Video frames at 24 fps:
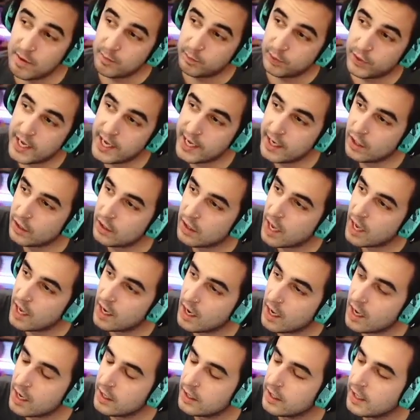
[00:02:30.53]
playing a lot
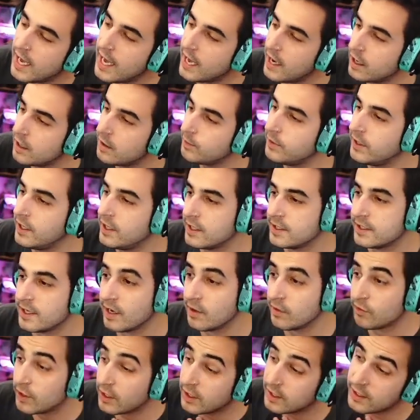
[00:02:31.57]
on ladder because I
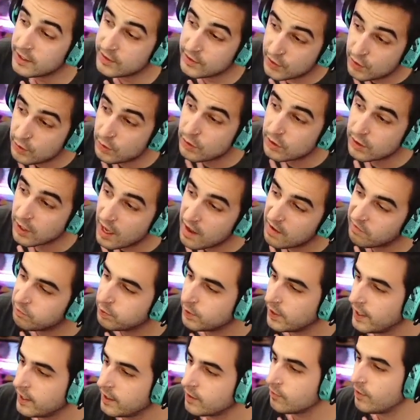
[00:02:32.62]
really do love
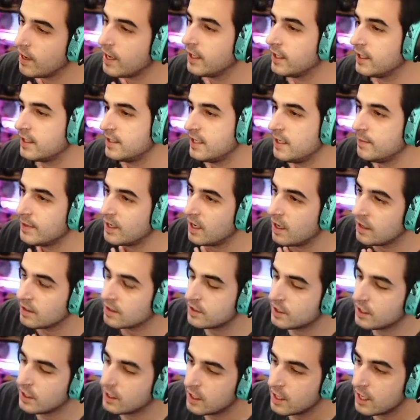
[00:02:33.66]
playing Relic Demon
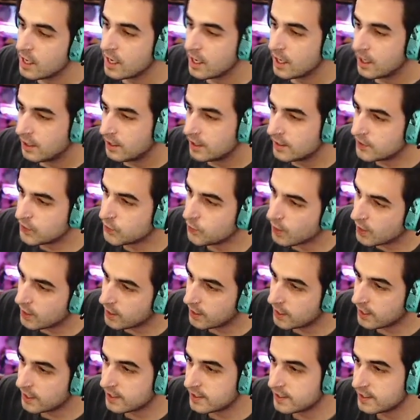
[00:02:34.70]
Hunter. This one
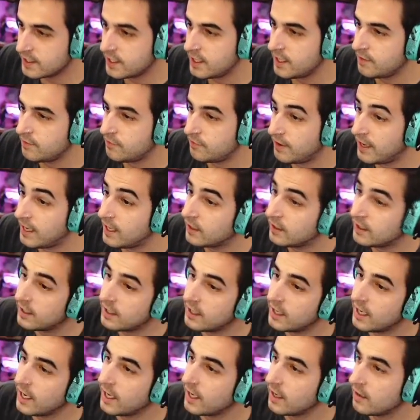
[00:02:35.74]
is the
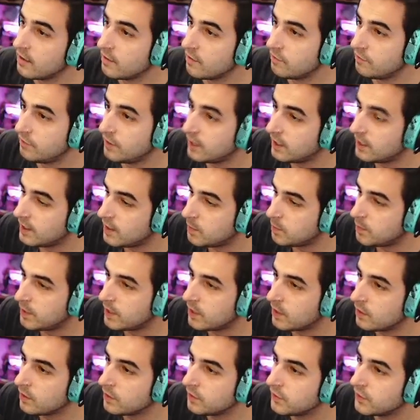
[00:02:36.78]
Faelin and Finley
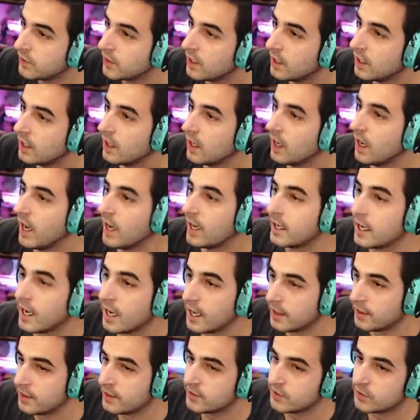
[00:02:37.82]
build. I
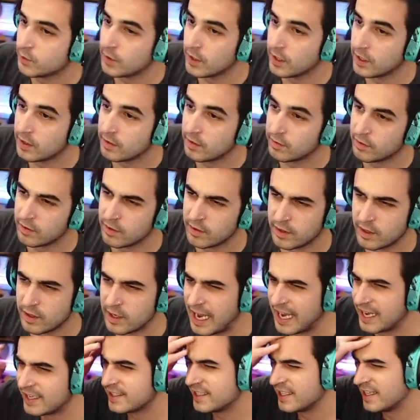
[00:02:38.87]
got this one
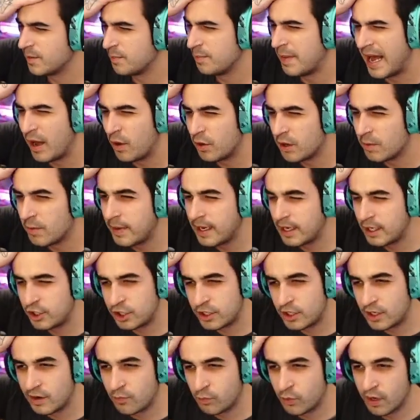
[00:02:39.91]
as an
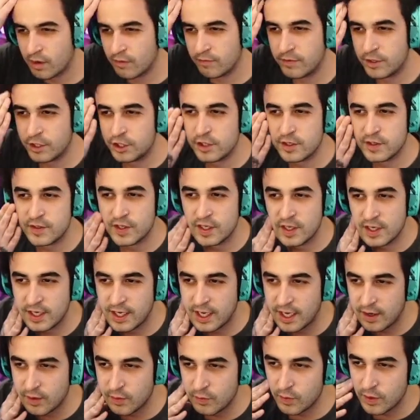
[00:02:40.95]
amalgamation of what Vicious
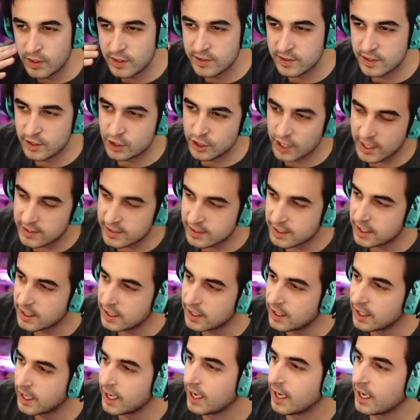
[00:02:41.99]
Syndicate was
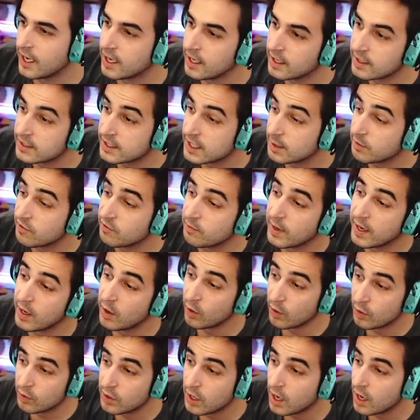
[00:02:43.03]
suggesting and some of my
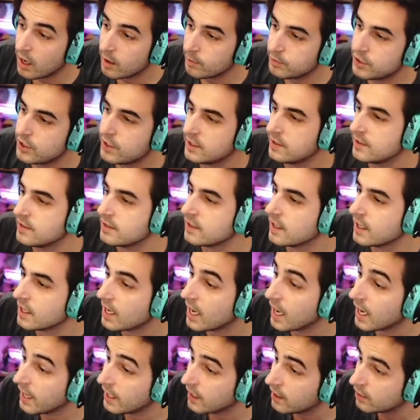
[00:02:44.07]
own options, like
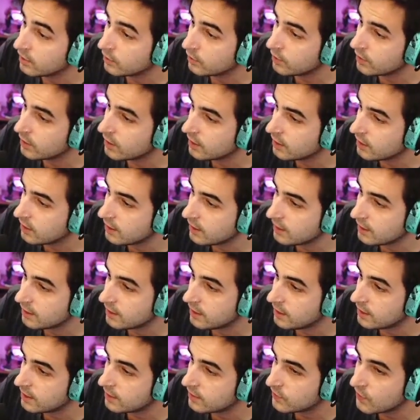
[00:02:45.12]
I included the
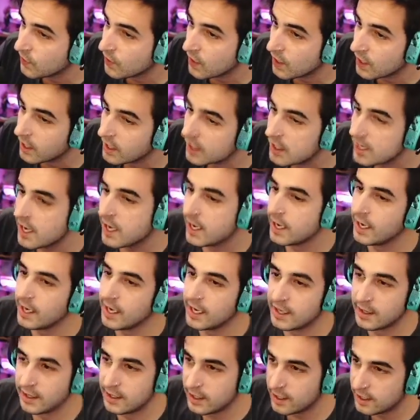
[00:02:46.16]
Theatar
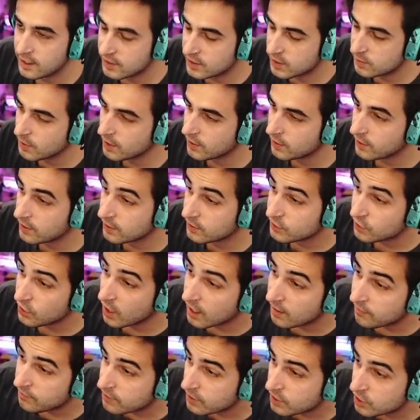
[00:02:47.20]
and the Smothering
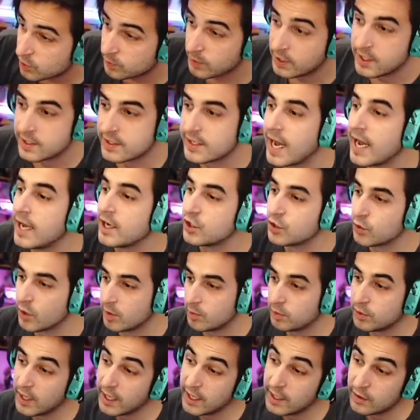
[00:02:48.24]
Starfish because I enjoy
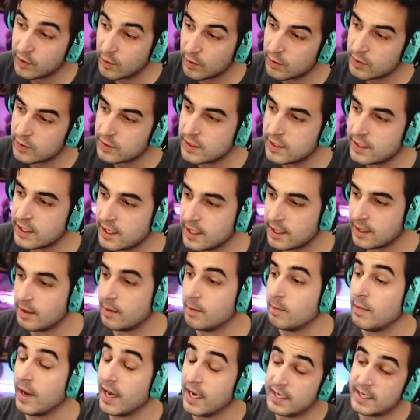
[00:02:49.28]
playing those in
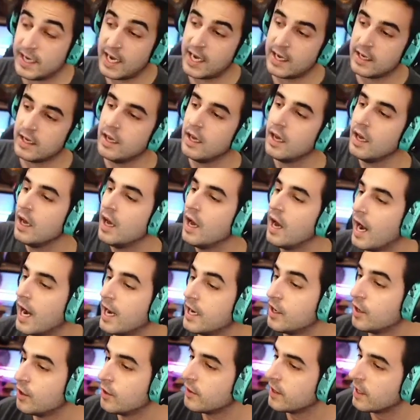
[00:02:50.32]
my deck. I
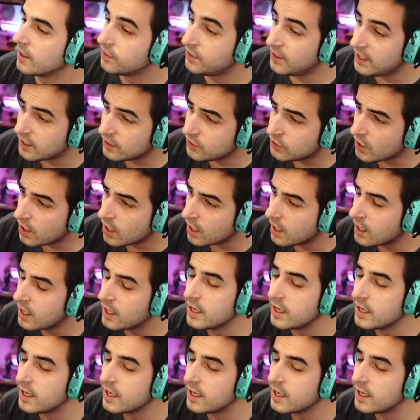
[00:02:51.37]
know that Theatar